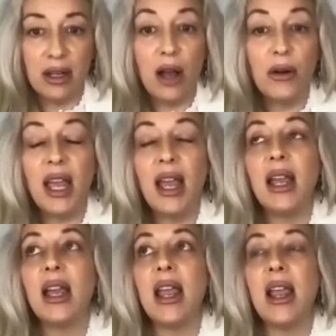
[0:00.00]

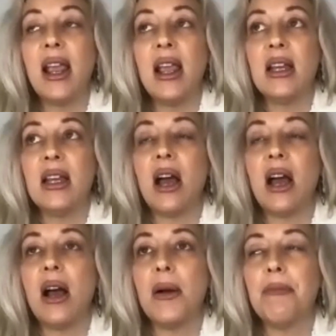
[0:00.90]
Okay. And,
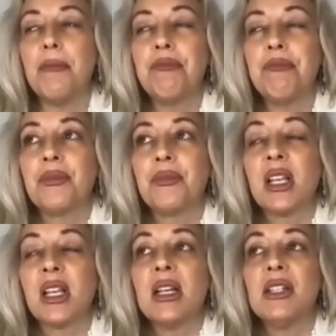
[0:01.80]
um,
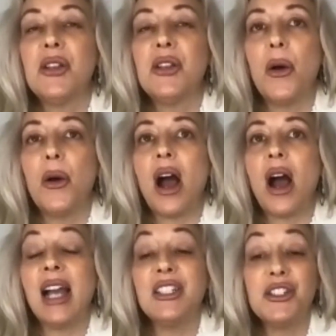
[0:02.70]
so
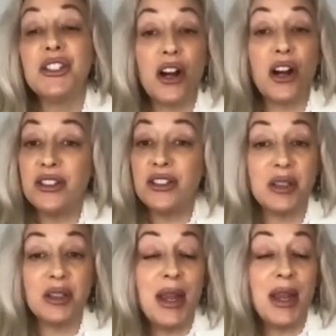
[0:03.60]
I started
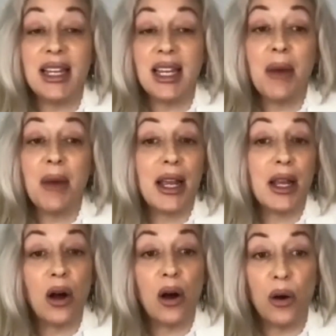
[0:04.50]
just making
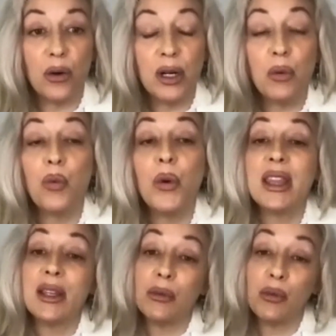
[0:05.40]
my own
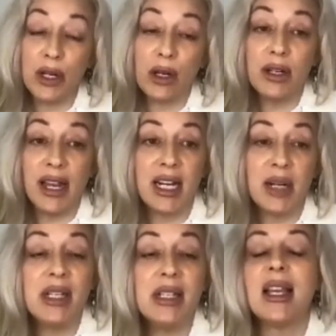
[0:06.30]
with real
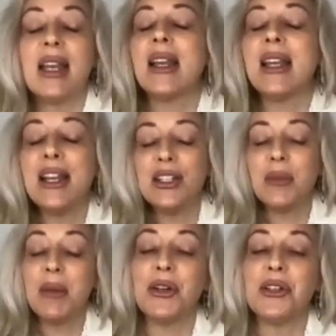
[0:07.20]
cannabis. And here's
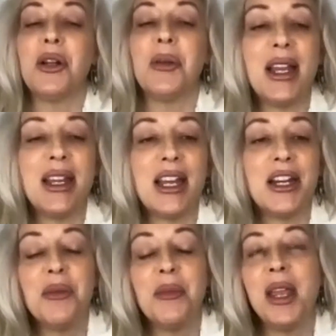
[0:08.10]
my personal opinion.
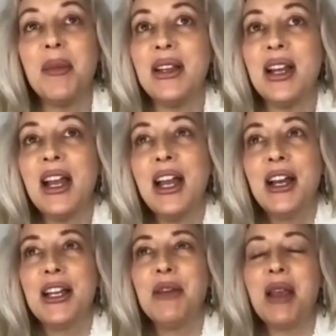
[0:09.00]
And you may be,
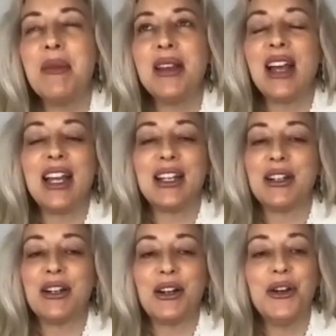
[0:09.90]
you may be like,
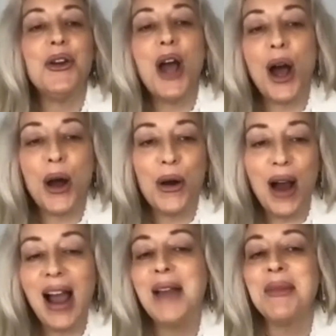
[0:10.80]
no,
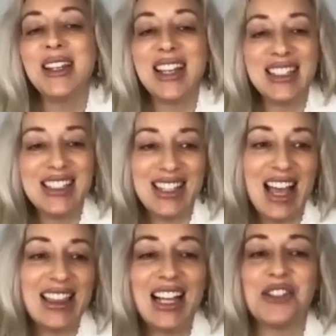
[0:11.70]
I'm against
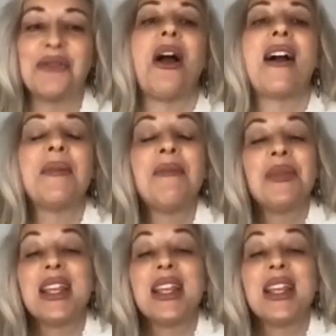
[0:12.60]
that. That's wrong.